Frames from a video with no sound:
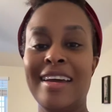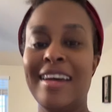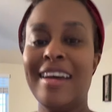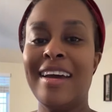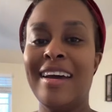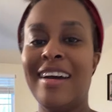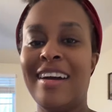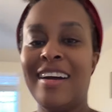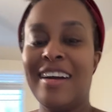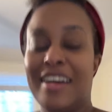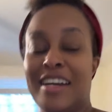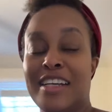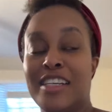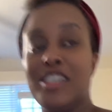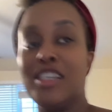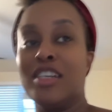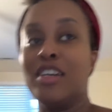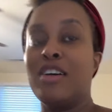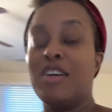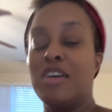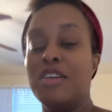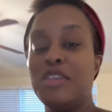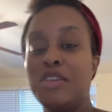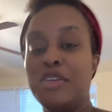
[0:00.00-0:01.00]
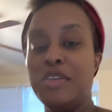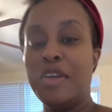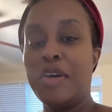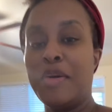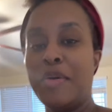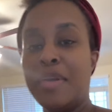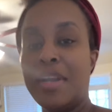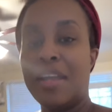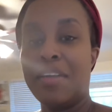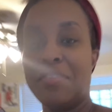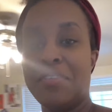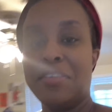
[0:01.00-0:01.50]
All right, y'all. You know
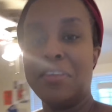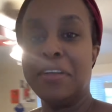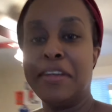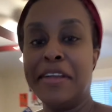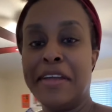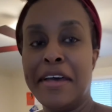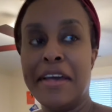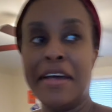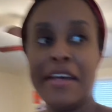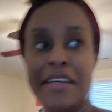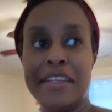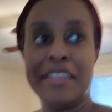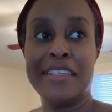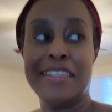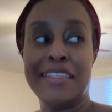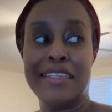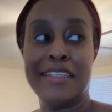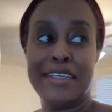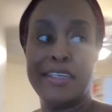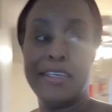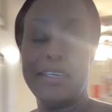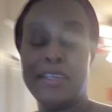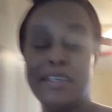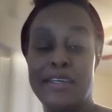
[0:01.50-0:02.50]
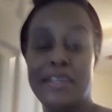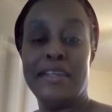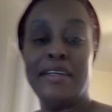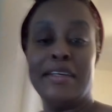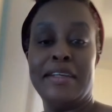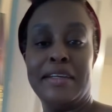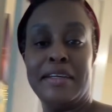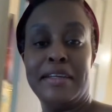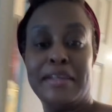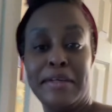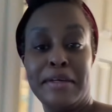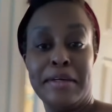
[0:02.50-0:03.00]
what I realized?
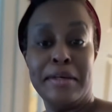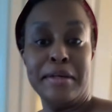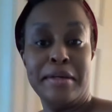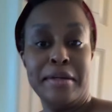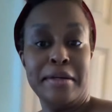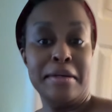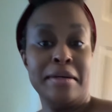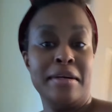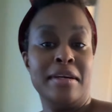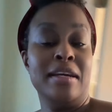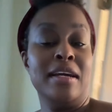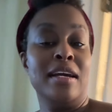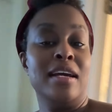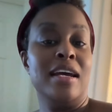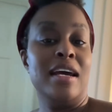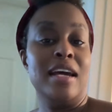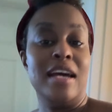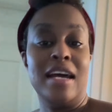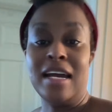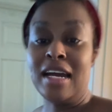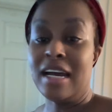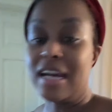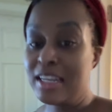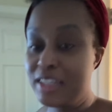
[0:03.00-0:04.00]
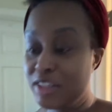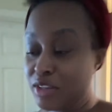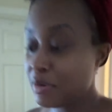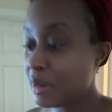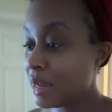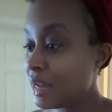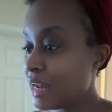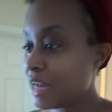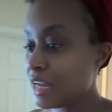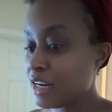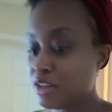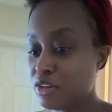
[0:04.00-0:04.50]
I gotta do I
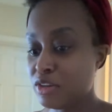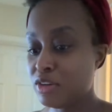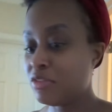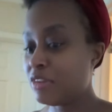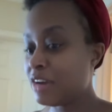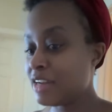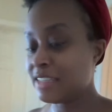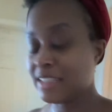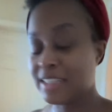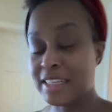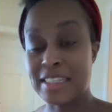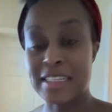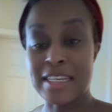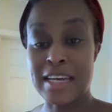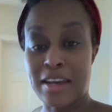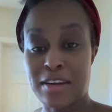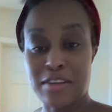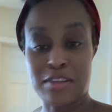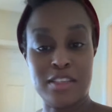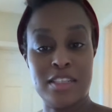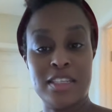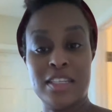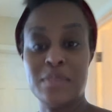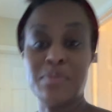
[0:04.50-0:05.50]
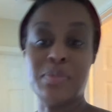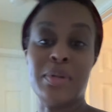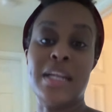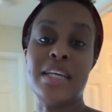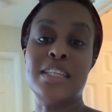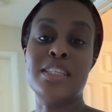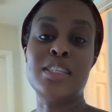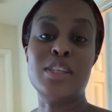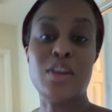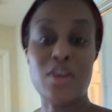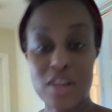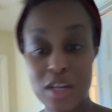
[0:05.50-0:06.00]
gotta do the rest of this house, but I
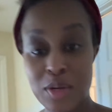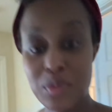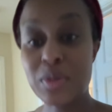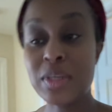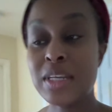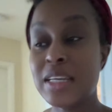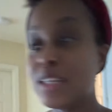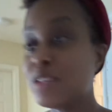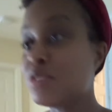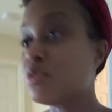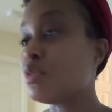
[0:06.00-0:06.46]
started with his